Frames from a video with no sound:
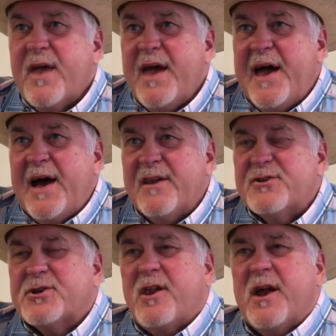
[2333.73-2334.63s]

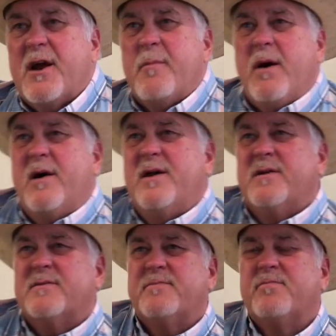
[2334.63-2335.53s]
Alice
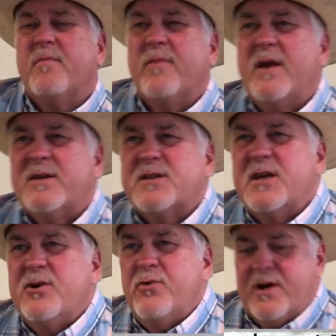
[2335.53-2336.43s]
Claremont. Let's
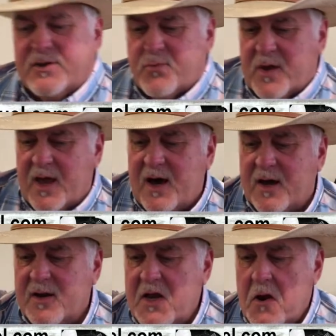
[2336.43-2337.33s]
see who else we
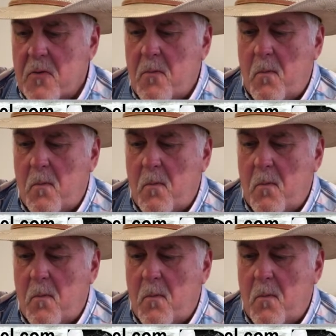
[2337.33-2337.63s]
got here.